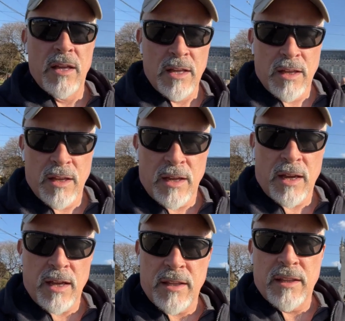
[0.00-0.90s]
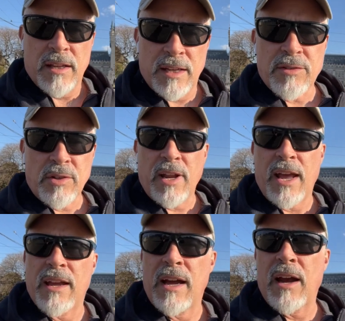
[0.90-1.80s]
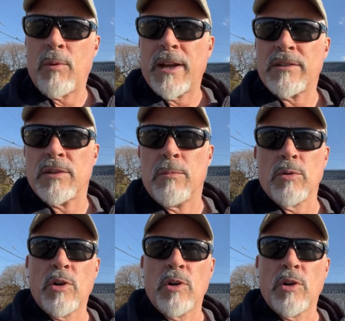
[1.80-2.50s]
Then yesterday I went to Moldova,